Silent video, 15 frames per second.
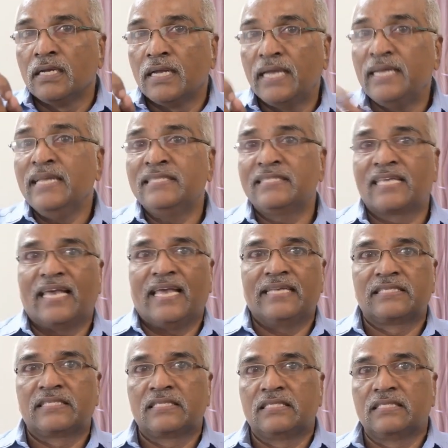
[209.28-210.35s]
In his
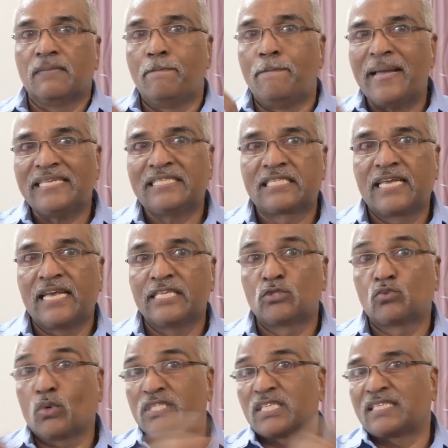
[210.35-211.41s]
case, the best
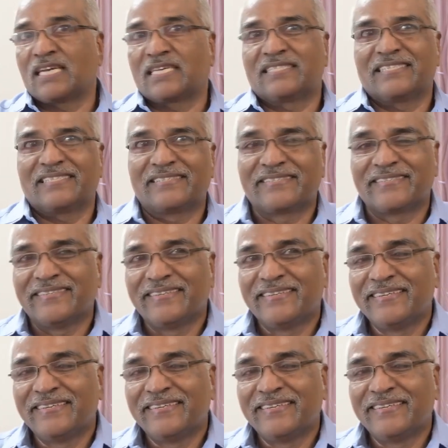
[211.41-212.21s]
guess was a success.